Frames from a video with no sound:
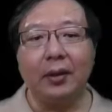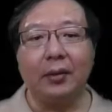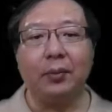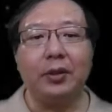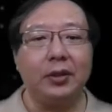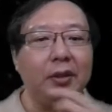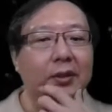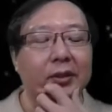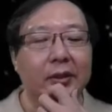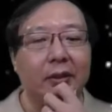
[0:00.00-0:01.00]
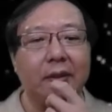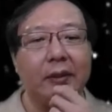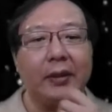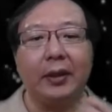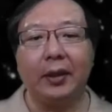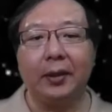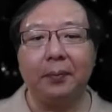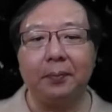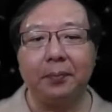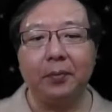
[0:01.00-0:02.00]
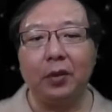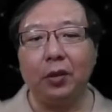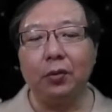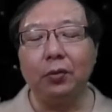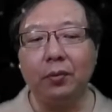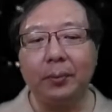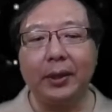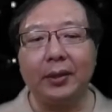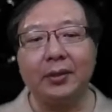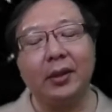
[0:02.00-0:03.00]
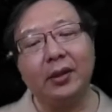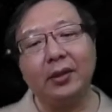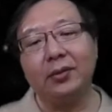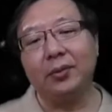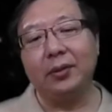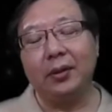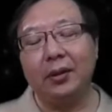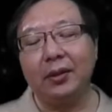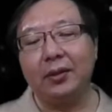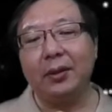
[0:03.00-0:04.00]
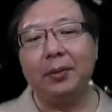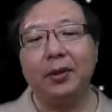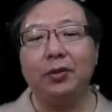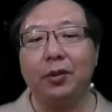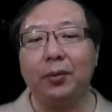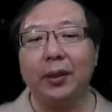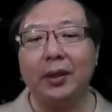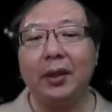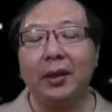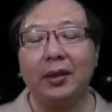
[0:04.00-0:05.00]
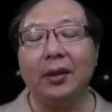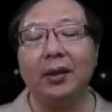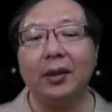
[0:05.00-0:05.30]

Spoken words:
which is new, but it's similar to the one in